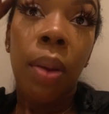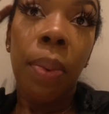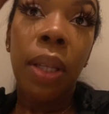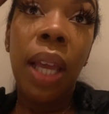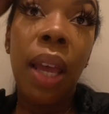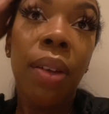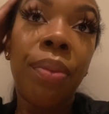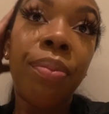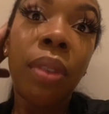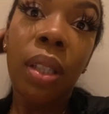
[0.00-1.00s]
But yeah,
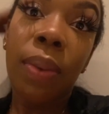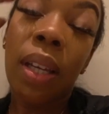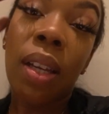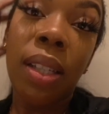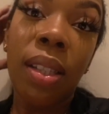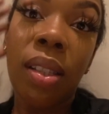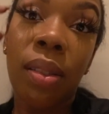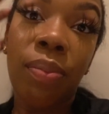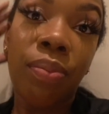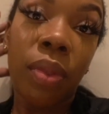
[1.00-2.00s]
anyway guys,
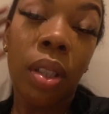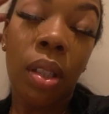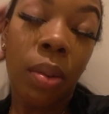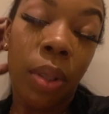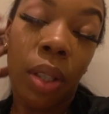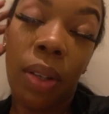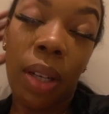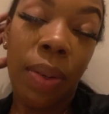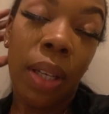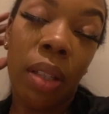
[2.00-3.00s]
I'm gonna go
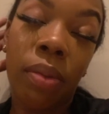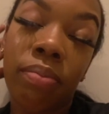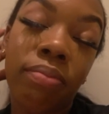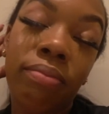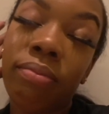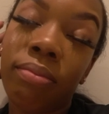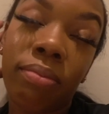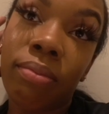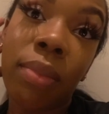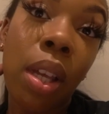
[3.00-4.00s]
now again.
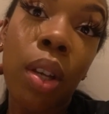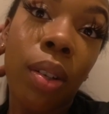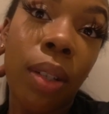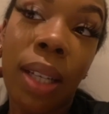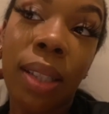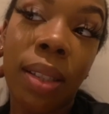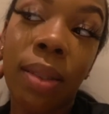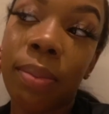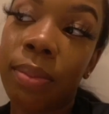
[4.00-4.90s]
Good night.